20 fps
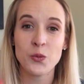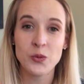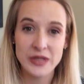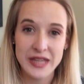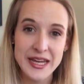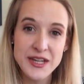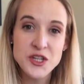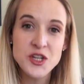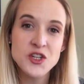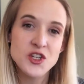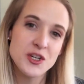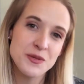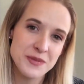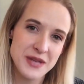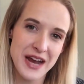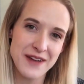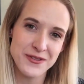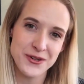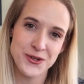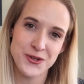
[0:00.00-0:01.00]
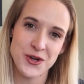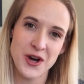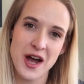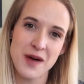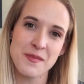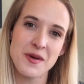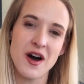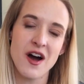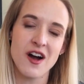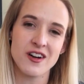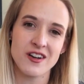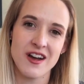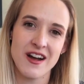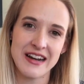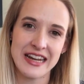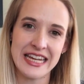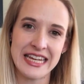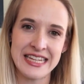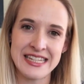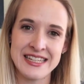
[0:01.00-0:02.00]
Relationships after trauma are
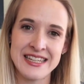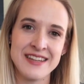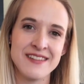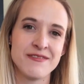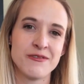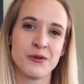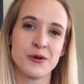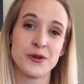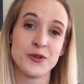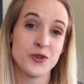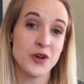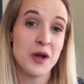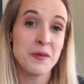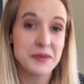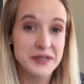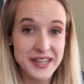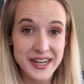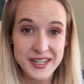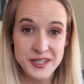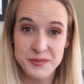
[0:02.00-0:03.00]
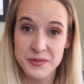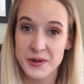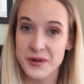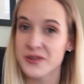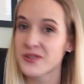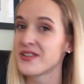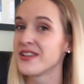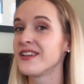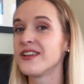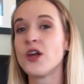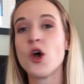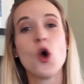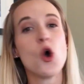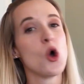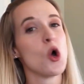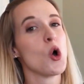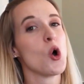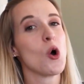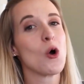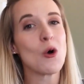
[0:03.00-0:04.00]
not easy for a traumatized person
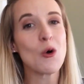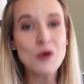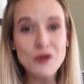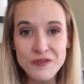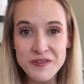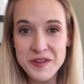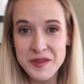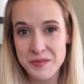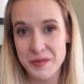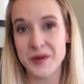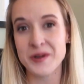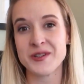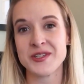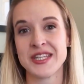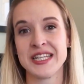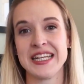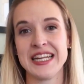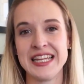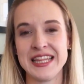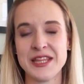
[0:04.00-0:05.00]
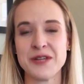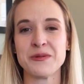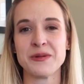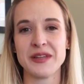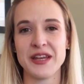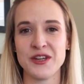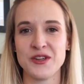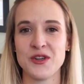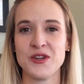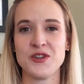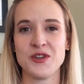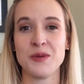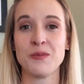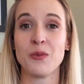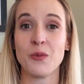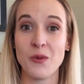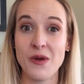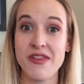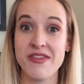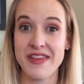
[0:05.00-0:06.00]
or for the person in the
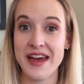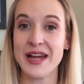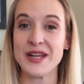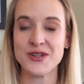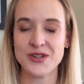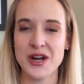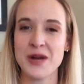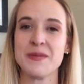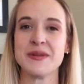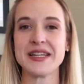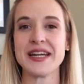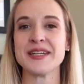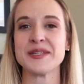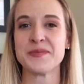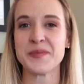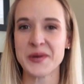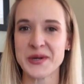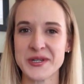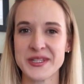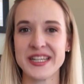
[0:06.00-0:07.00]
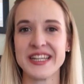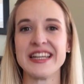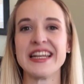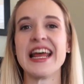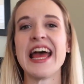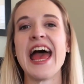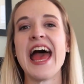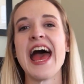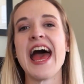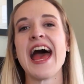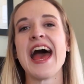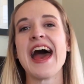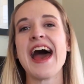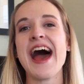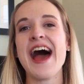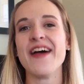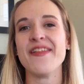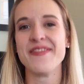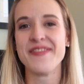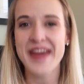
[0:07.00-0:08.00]
relationship with that traumatized person,
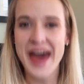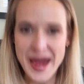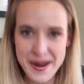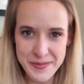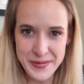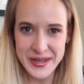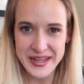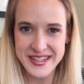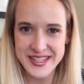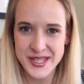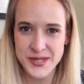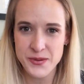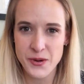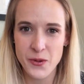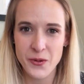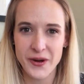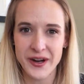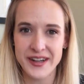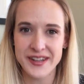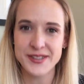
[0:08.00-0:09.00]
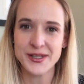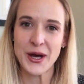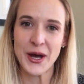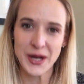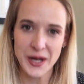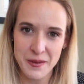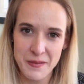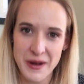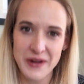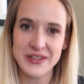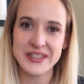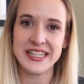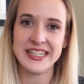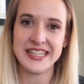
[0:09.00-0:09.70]
and that piece is what we're going to talk about